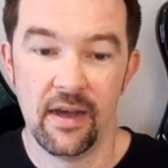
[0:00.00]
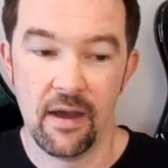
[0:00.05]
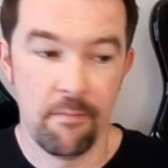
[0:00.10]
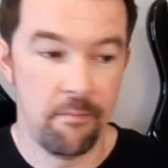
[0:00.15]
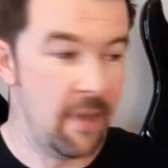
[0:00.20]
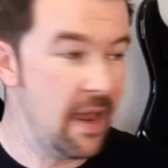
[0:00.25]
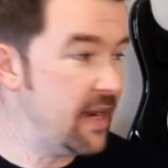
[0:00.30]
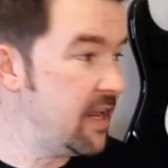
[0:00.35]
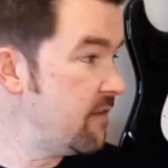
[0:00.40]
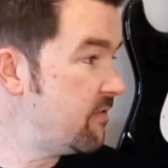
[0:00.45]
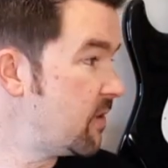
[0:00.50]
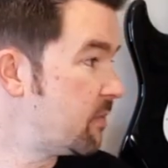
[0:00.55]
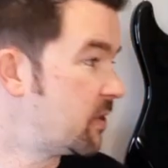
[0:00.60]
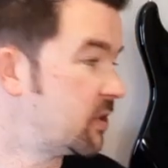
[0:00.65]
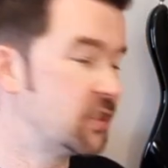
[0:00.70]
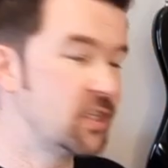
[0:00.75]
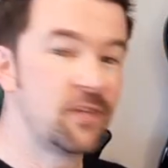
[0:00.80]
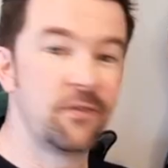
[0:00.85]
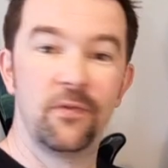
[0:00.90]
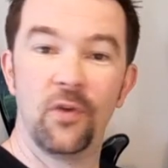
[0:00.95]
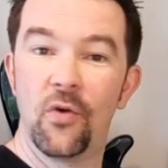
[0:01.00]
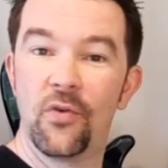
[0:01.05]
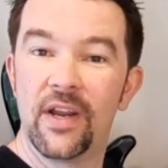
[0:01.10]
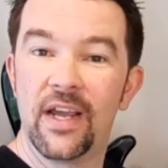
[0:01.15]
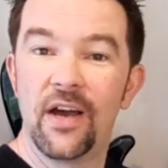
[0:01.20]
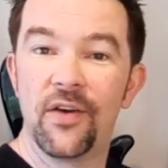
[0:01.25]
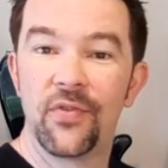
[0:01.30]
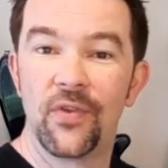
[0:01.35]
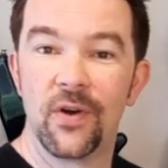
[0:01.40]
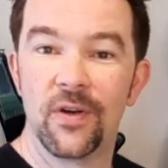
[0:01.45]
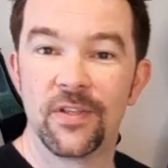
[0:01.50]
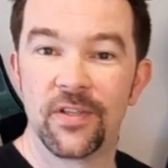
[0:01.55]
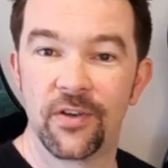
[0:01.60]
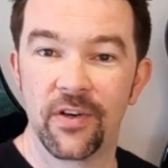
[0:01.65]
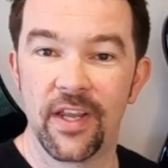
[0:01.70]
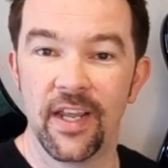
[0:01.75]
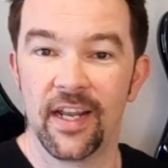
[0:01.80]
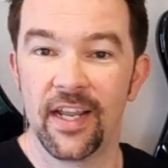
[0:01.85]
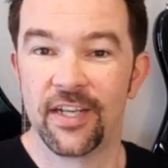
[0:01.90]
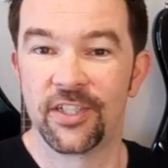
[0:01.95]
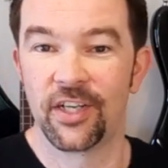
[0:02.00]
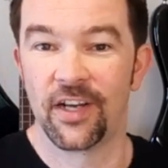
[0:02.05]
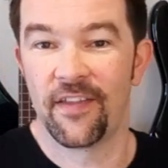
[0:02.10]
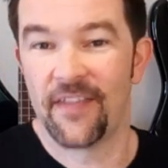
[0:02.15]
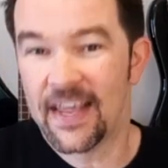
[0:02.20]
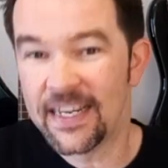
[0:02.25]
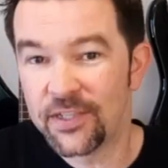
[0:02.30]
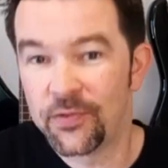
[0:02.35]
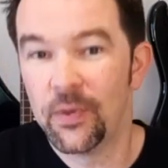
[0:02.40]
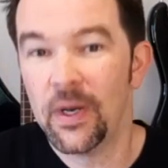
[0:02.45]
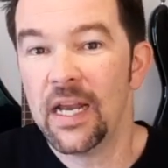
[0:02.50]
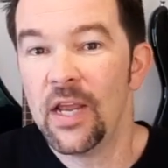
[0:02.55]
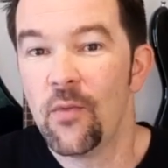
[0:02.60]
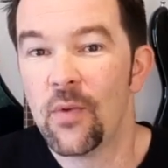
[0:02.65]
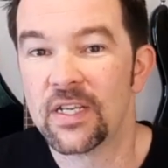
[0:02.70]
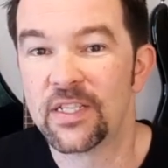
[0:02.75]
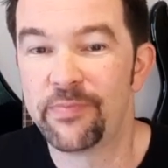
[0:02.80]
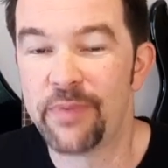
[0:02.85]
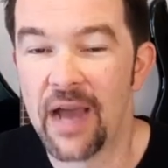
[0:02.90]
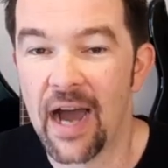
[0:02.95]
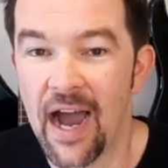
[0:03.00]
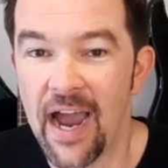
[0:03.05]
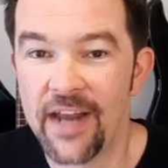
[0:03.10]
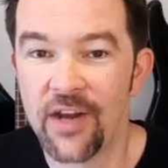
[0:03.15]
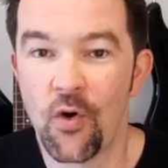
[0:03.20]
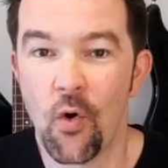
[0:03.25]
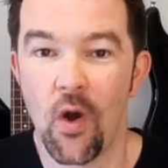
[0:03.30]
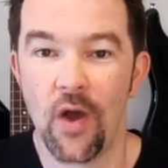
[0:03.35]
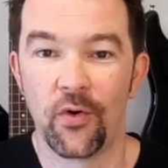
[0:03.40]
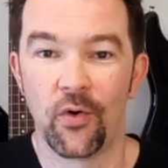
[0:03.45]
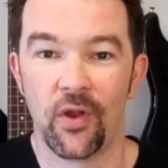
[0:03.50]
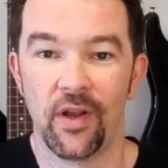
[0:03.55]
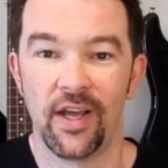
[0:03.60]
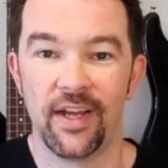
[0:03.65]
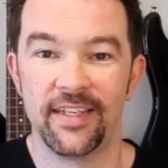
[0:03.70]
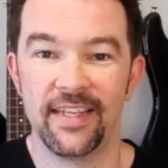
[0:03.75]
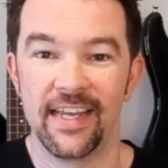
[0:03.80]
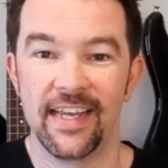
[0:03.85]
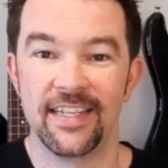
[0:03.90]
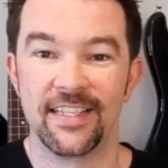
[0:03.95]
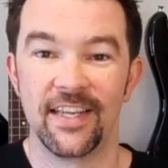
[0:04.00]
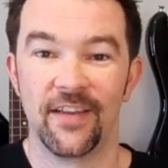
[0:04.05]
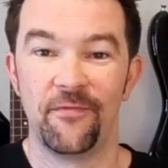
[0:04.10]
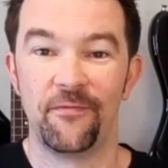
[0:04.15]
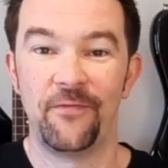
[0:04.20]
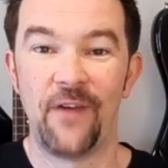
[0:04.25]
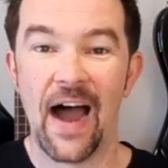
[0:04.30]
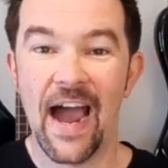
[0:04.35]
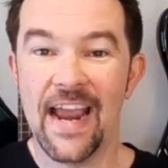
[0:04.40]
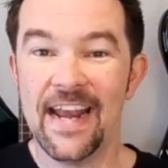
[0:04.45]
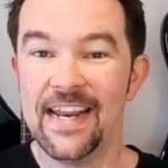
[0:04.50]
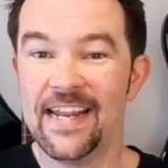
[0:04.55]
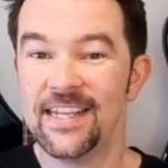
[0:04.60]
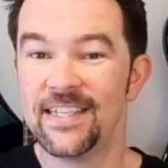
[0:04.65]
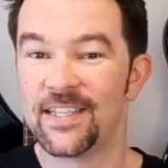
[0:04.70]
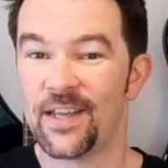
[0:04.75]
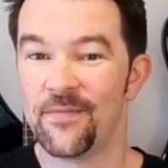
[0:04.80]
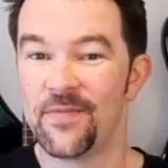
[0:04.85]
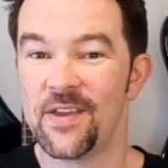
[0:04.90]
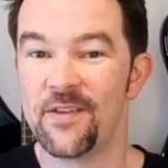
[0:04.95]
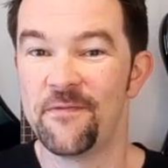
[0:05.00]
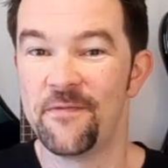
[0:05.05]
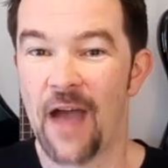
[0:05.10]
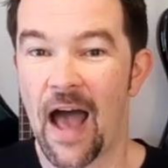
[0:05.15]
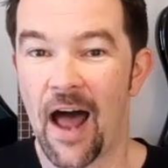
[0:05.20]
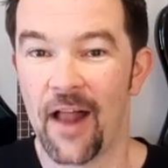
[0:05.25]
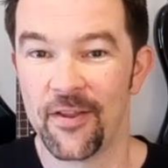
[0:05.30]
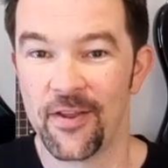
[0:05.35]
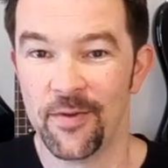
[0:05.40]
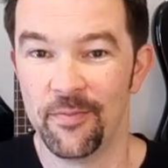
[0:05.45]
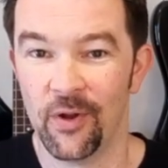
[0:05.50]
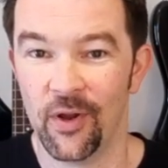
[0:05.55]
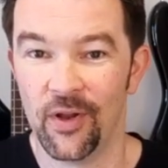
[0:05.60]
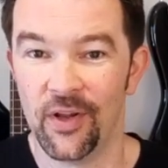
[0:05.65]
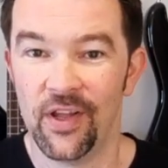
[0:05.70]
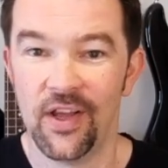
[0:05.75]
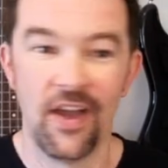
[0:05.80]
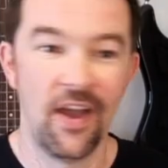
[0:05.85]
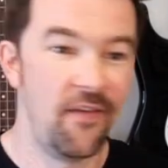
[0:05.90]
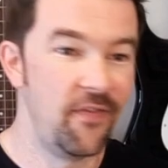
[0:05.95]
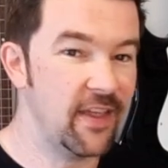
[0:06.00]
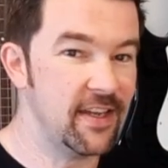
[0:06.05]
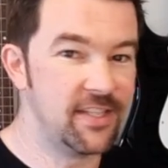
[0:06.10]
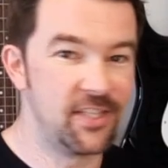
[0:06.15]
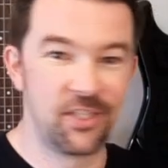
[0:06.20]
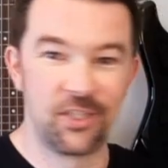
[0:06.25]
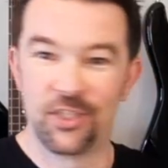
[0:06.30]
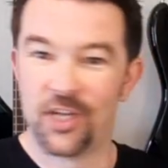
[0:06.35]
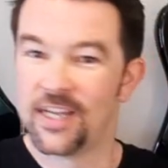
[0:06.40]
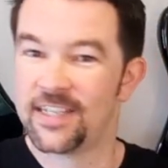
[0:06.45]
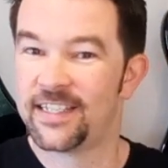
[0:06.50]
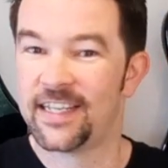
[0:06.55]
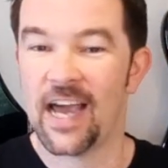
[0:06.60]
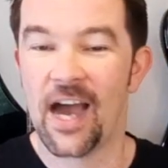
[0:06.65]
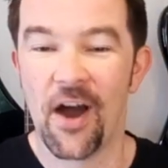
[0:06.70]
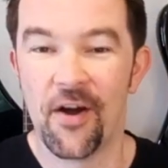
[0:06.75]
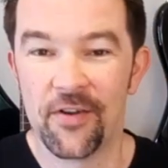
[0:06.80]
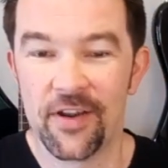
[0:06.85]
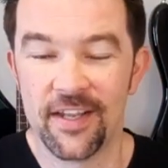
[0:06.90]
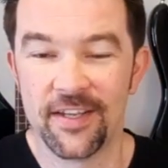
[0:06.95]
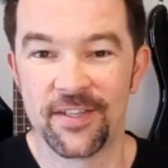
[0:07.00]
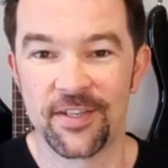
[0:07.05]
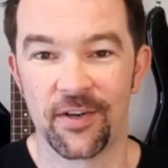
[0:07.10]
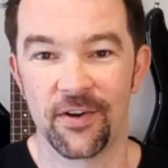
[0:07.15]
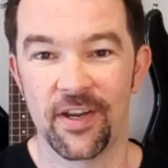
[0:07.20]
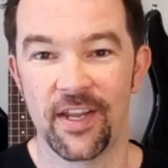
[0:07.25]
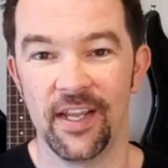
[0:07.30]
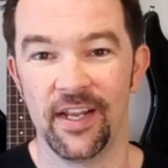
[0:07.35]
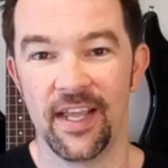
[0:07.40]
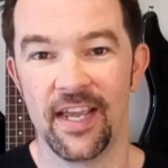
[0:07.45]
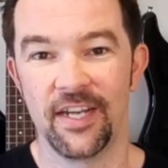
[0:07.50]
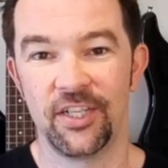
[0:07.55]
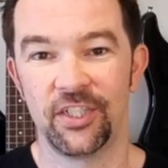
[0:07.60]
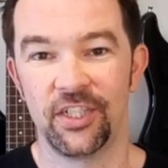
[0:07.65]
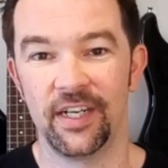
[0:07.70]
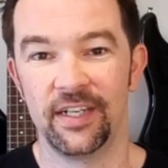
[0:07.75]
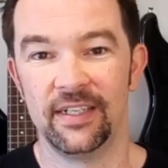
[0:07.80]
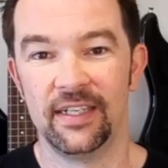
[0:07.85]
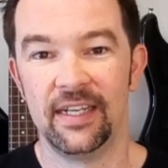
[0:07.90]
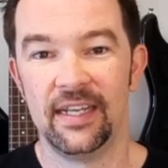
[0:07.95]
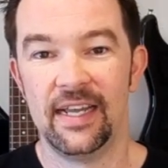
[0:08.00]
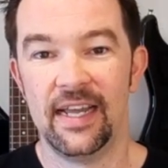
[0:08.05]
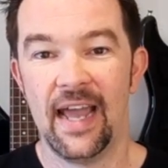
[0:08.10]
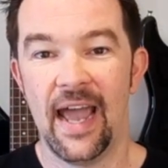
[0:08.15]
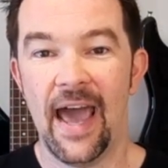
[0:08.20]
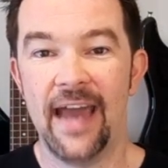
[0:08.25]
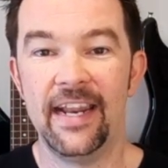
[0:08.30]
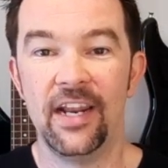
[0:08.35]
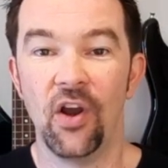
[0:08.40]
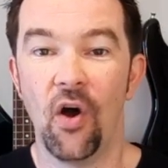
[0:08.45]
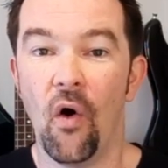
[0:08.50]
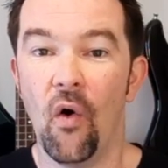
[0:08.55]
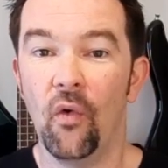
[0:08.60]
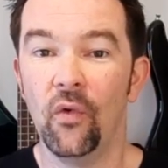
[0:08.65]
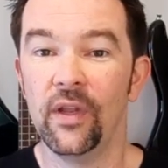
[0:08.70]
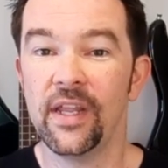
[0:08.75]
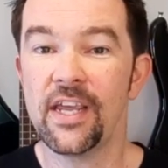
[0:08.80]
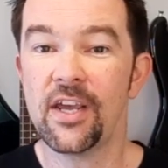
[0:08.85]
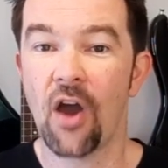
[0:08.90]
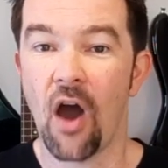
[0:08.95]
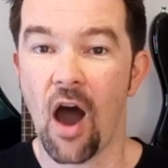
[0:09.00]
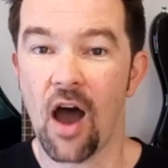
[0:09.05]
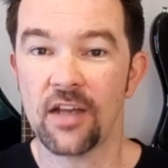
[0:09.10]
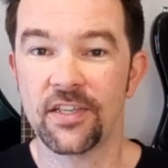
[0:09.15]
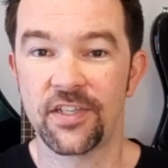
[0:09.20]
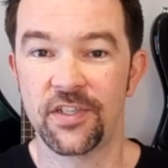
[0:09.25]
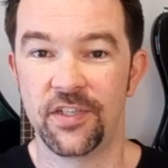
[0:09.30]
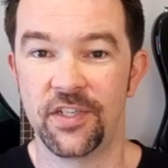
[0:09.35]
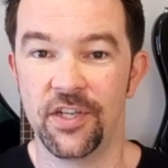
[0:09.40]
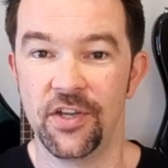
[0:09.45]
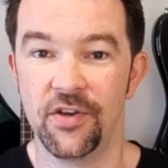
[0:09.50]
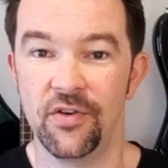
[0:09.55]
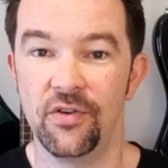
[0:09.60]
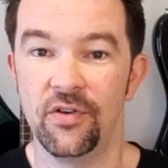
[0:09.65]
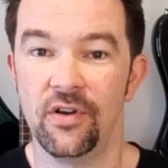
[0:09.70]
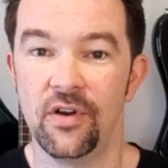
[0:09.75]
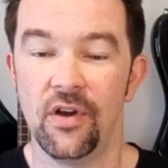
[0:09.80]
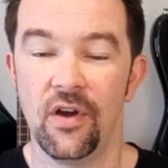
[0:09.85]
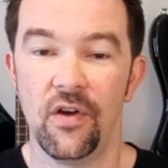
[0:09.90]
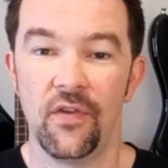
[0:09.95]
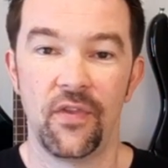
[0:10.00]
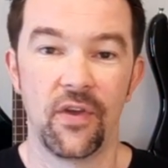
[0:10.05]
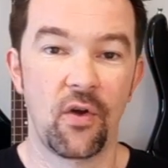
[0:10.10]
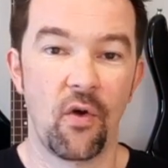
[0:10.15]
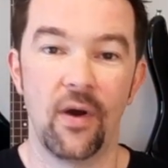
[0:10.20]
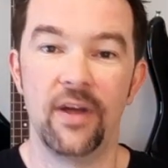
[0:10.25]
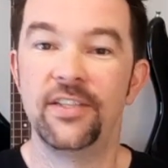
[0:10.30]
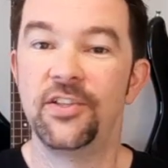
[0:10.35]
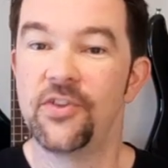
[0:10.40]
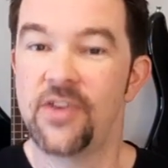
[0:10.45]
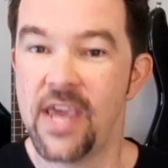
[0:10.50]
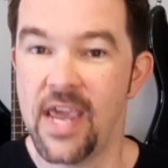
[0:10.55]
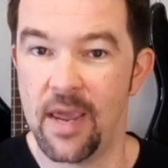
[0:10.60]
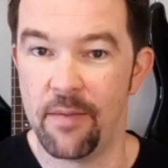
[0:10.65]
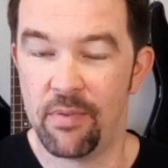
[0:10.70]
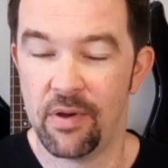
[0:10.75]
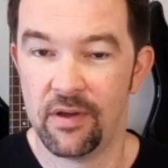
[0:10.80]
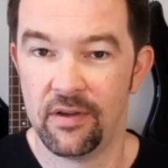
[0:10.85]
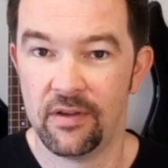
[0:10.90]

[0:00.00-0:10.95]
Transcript: many of them are just floating out there in circulation. And that's really what's behind coin roll hunting. It's finding something valuable that's just out in circulation. And it only costs you the coins you keep.